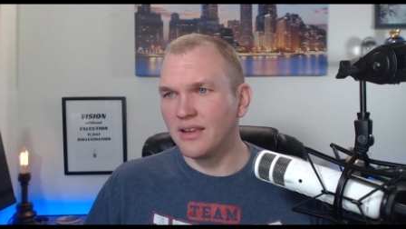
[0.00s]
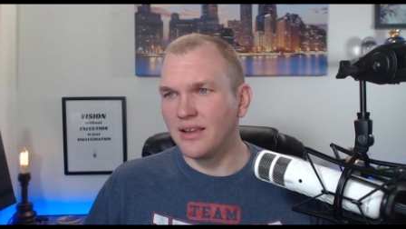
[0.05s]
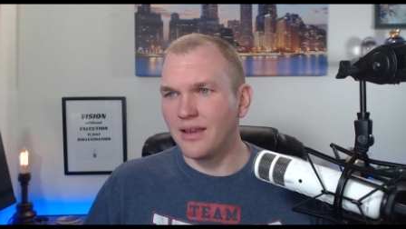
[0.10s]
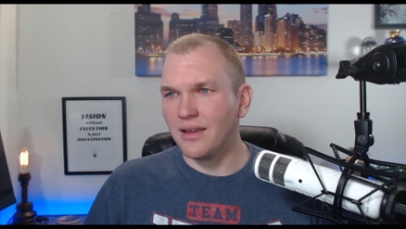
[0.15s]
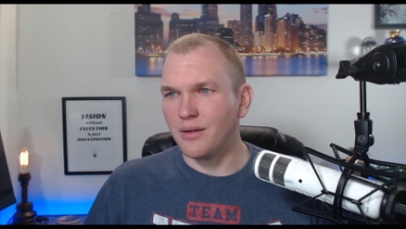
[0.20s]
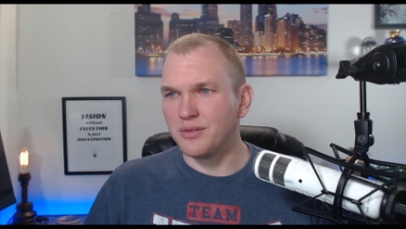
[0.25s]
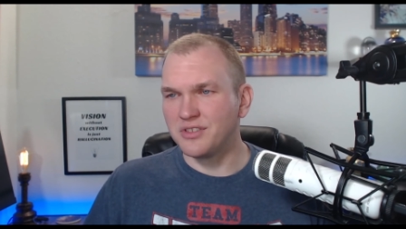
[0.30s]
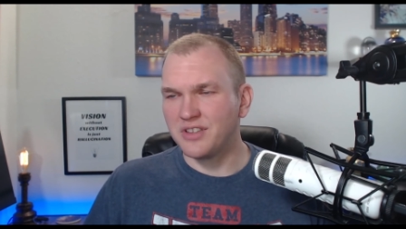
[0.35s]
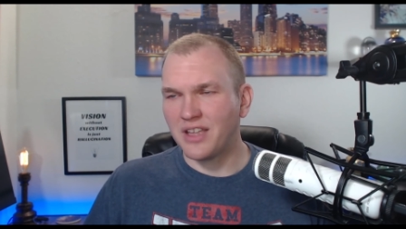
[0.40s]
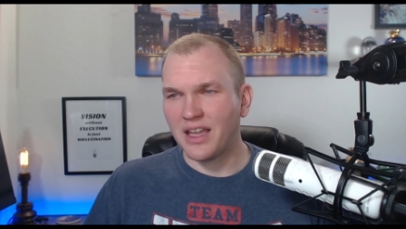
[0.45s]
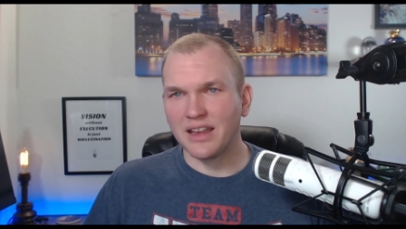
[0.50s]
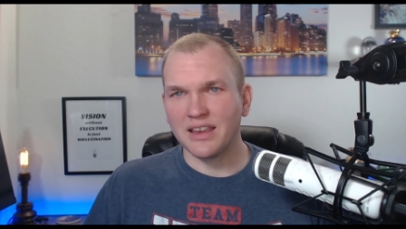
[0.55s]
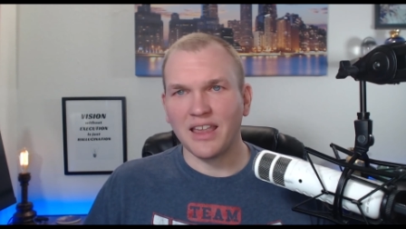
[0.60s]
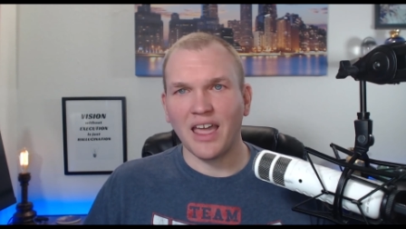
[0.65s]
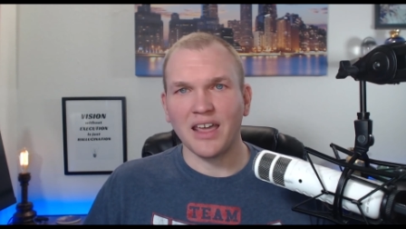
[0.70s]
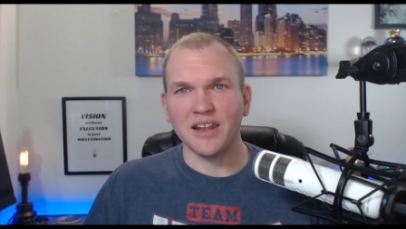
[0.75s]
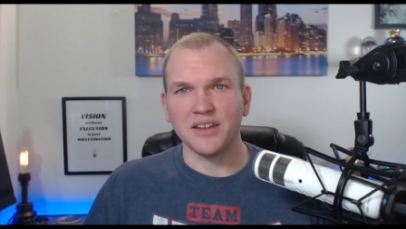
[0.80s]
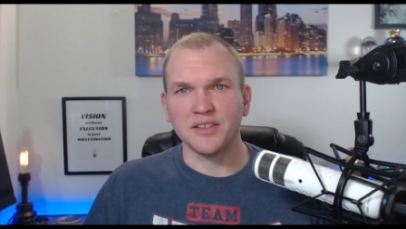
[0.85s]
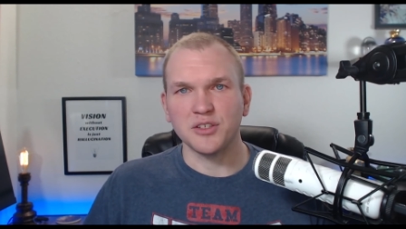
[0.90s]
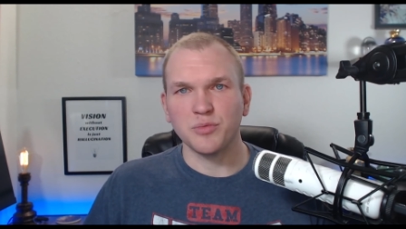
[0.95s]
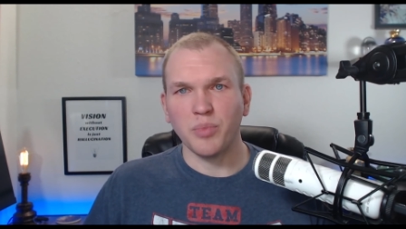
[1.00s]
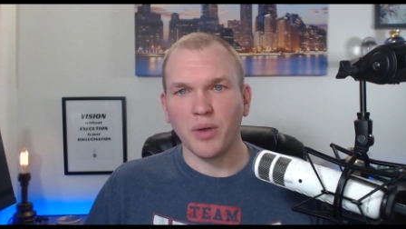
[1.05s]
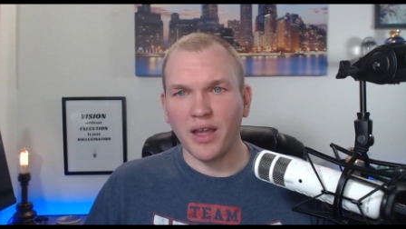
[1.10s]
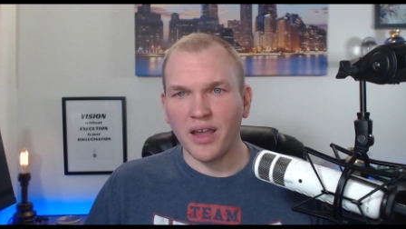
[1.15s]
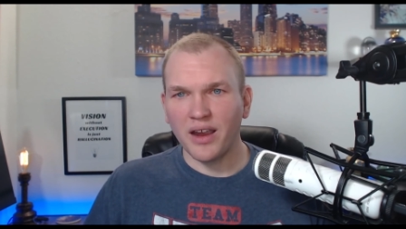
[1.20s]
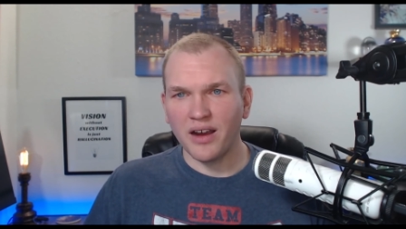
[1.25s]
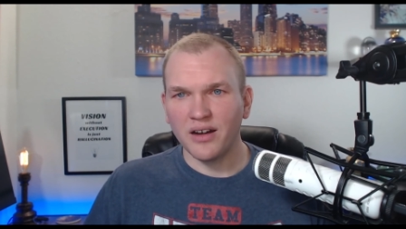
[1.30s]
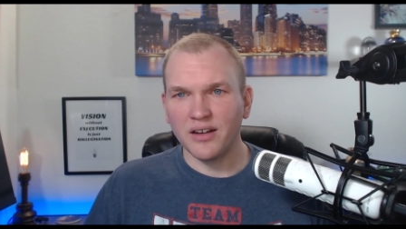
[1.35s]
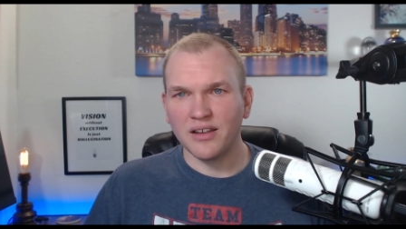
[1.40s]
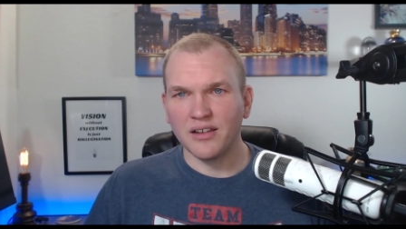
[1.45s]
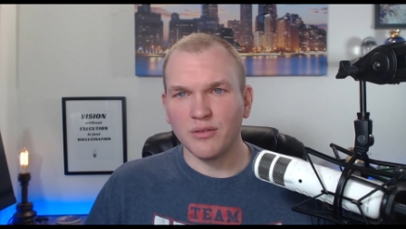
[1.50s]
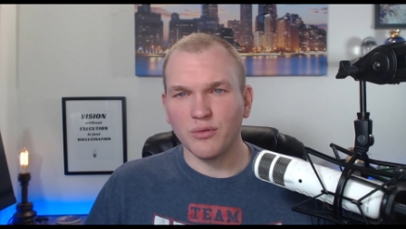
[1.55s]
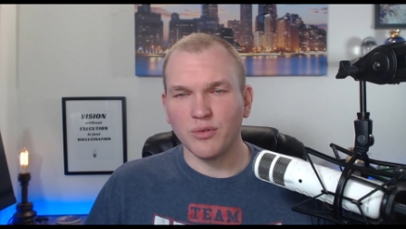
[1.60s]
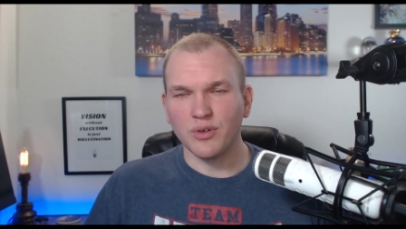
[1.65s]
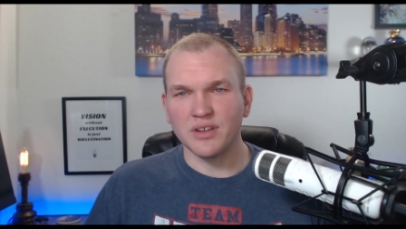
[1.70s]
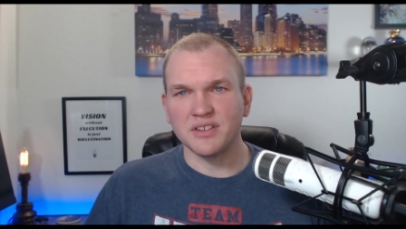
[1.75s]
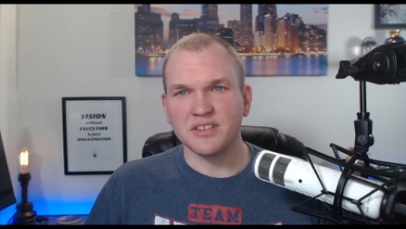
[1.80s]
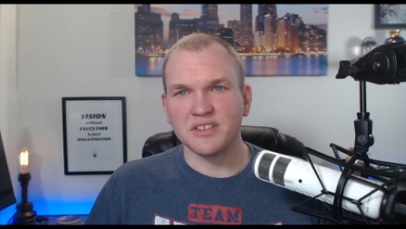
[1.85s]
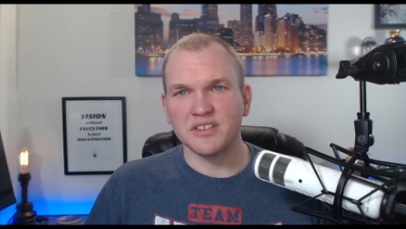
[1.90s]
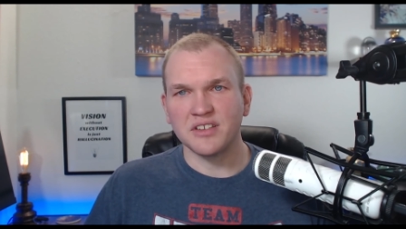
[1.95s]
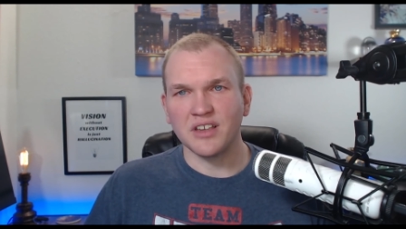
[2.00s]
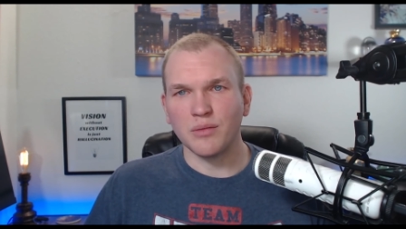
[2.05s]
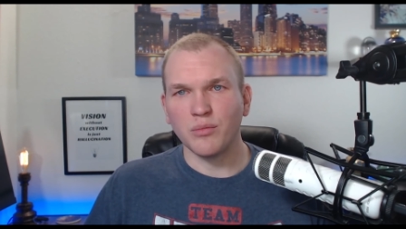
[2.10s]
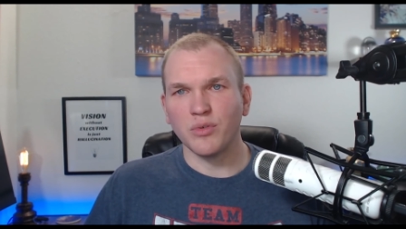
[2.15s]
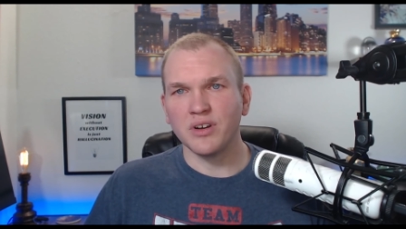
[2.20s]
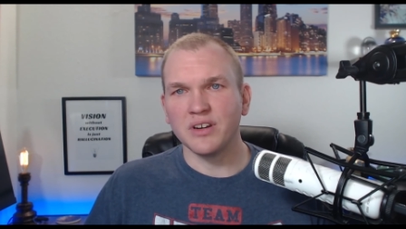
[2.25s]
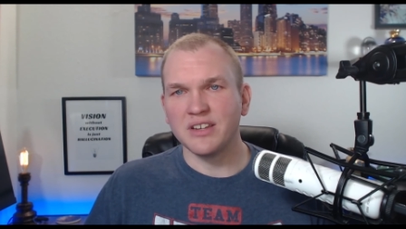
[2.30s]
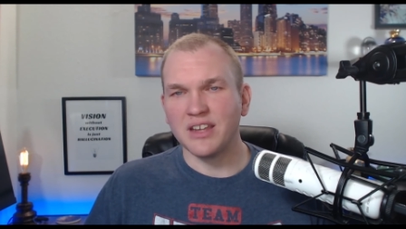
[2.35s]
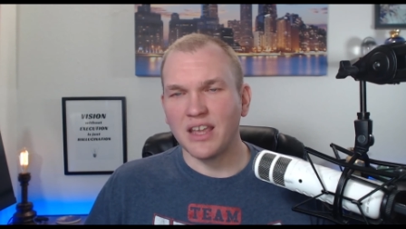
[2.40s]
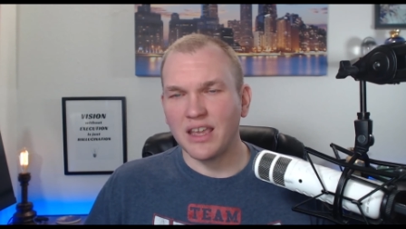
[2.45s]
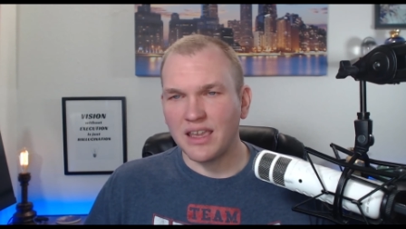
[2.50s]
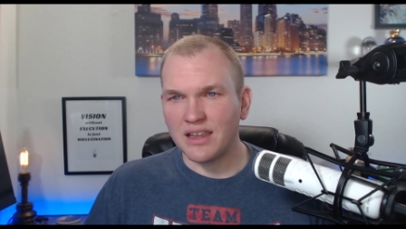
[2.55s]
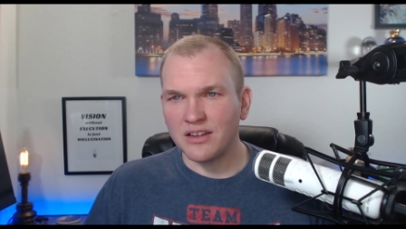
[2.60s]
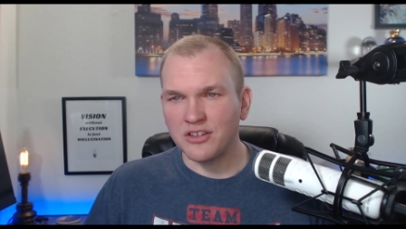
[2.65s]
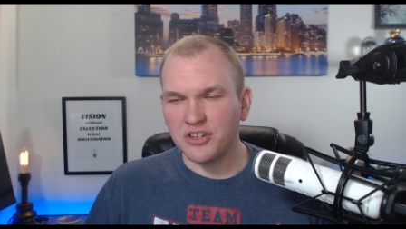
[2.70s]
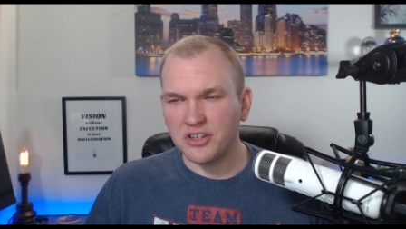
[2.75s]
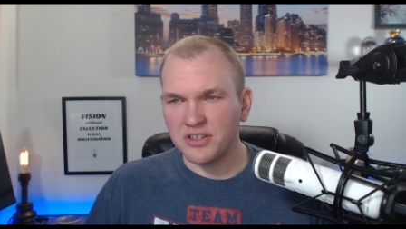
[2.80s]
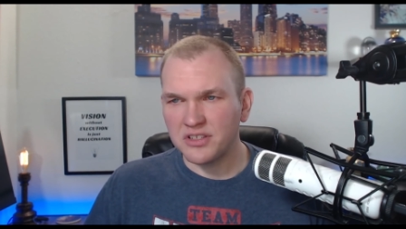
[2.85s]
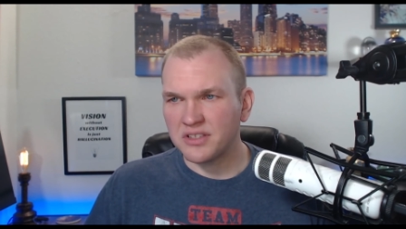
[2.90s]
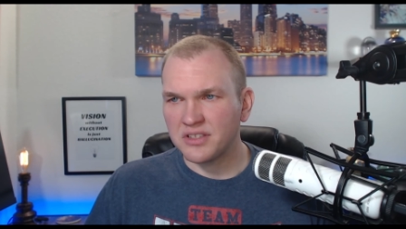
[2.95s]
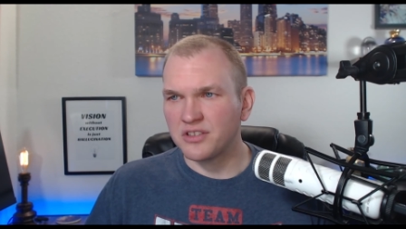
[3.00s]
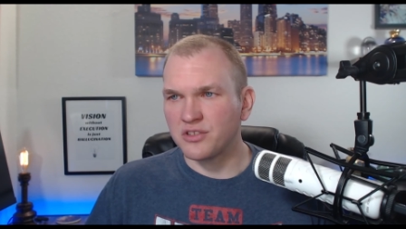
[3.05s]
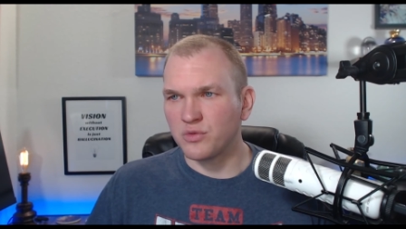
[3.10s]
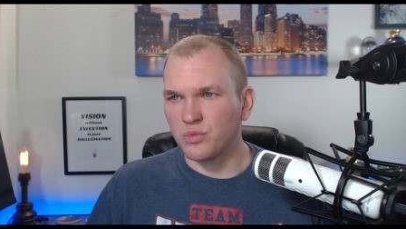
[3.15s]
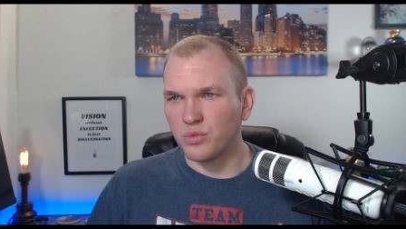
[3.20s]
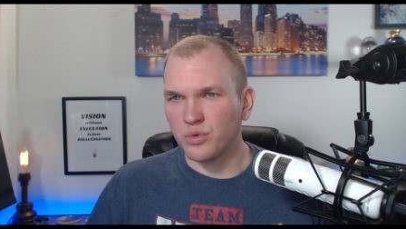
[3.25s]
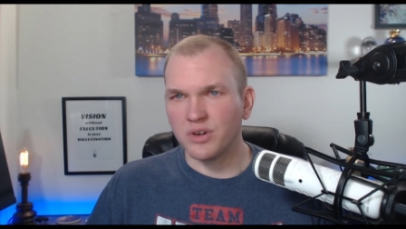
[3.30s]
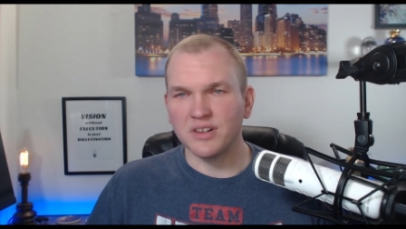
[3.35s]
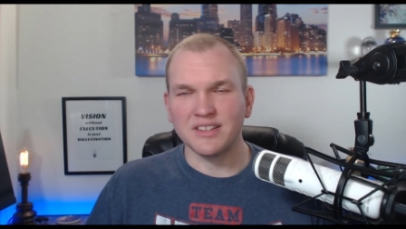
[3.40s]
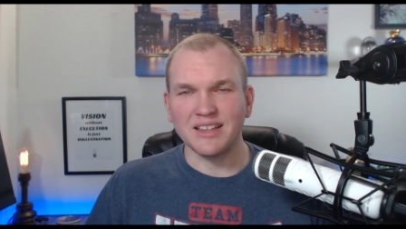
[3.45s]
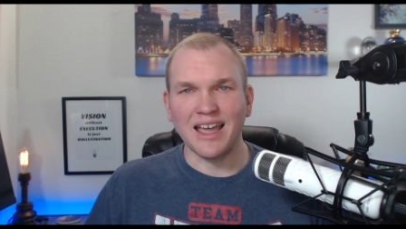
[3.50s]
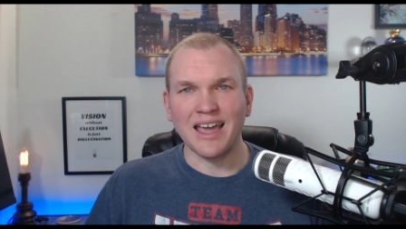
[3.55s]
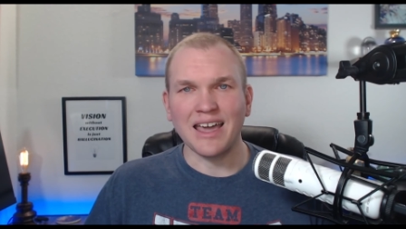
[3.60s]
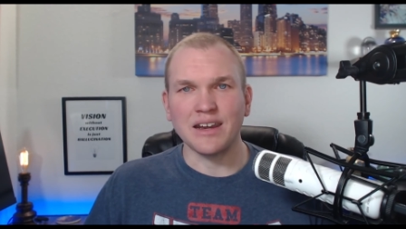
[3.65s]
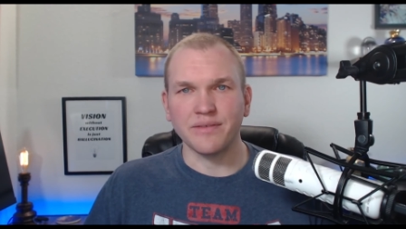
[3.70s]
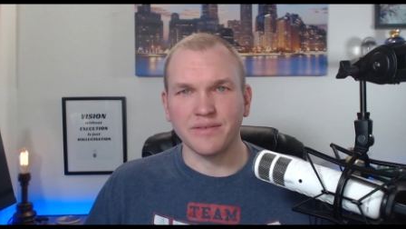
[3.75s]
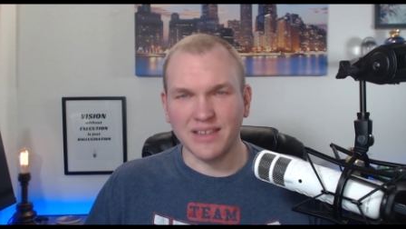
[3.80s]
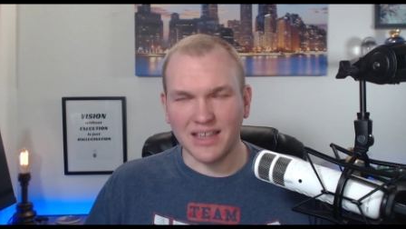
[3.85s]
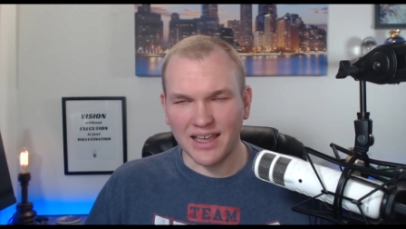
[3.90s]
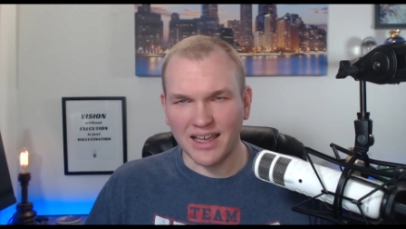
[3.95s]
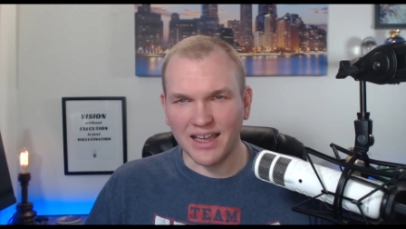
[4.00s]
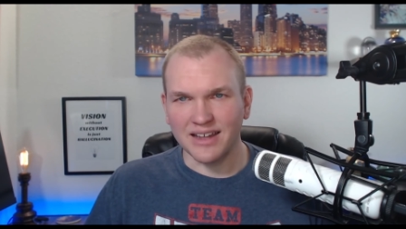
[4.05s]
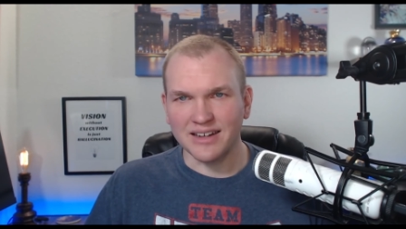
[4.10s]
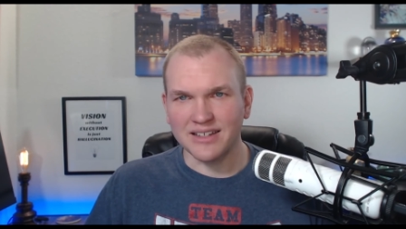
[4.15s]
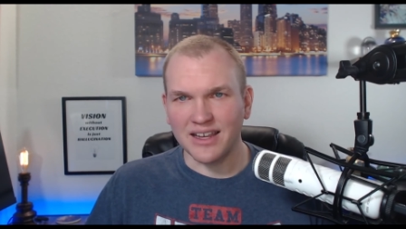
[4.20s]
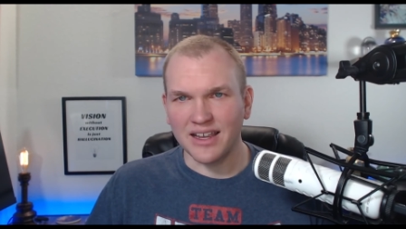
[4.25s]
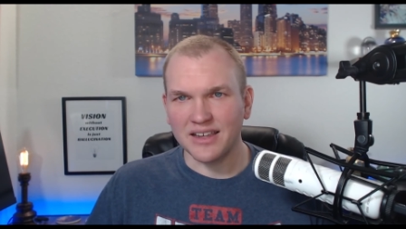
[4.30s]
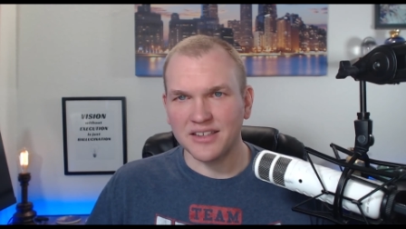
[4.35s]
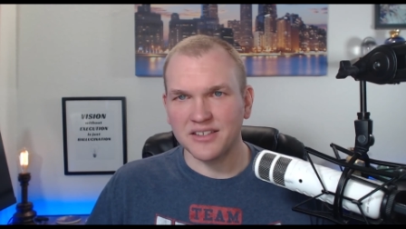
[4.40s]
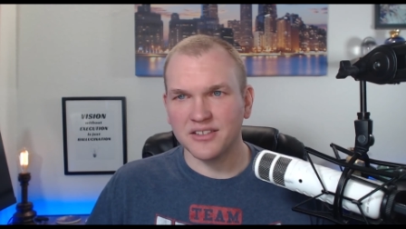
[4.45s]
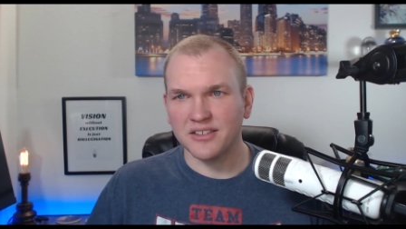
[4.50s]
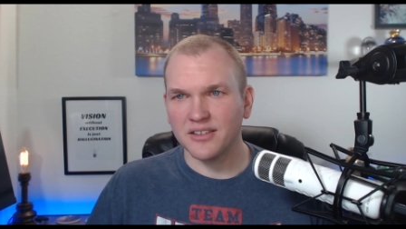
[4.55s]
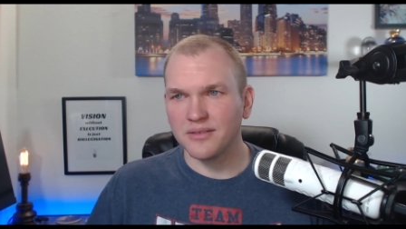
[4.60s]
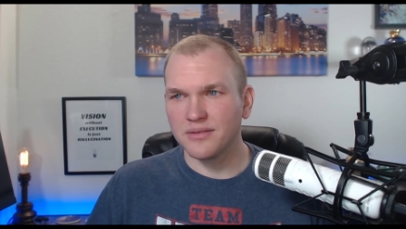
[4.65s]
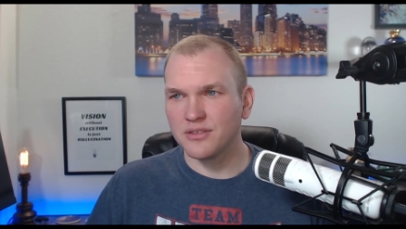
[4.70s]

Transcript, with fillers: It was not God-inspired. It was someone taking Jesus' words out of context.